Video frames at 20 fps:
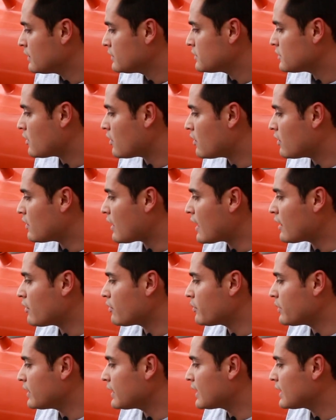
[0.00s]
So I
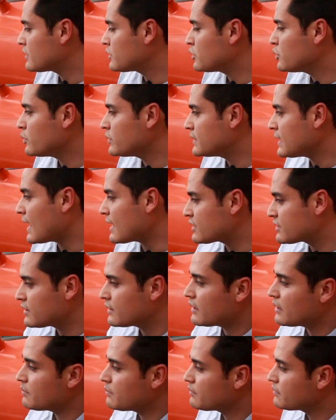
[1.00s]
don't really get too attached to
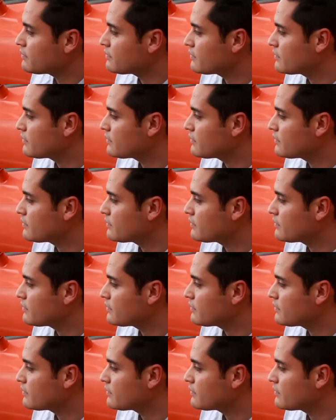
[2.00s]
them.